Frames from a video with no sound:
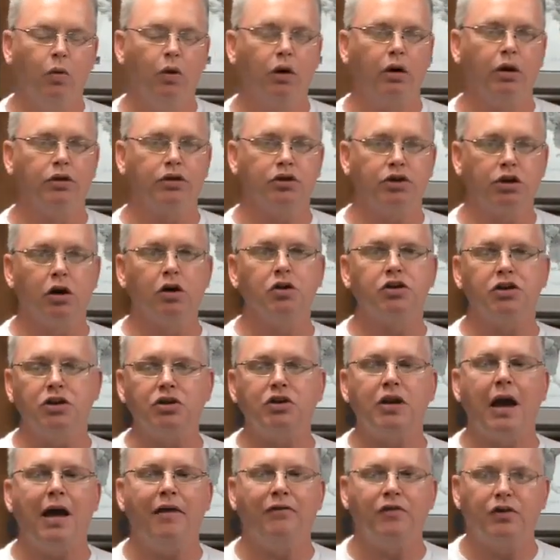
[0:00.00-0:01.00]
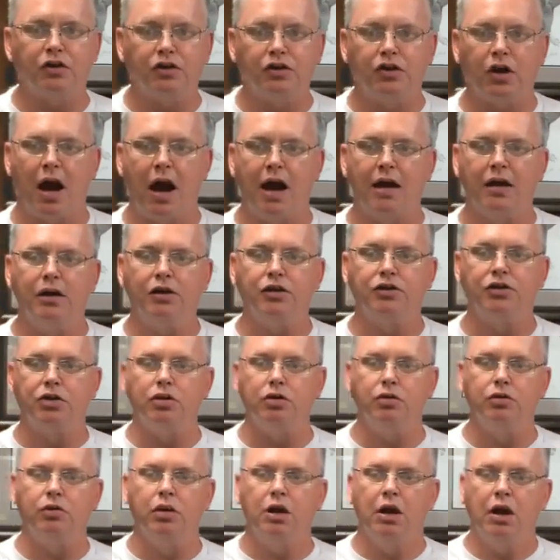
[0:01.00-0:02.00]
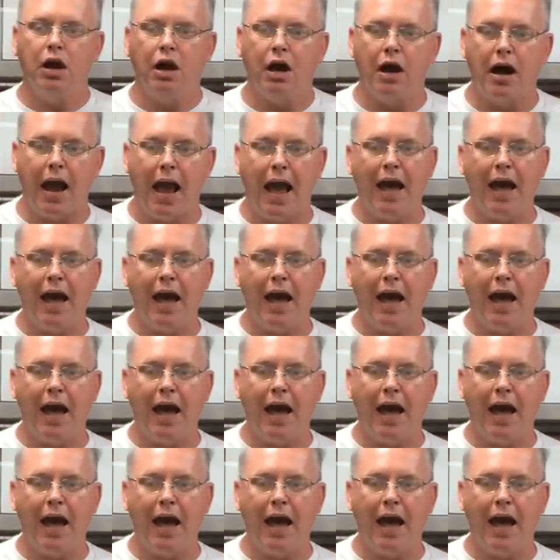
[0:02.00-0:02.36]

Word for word: Well, churches have decided to uh,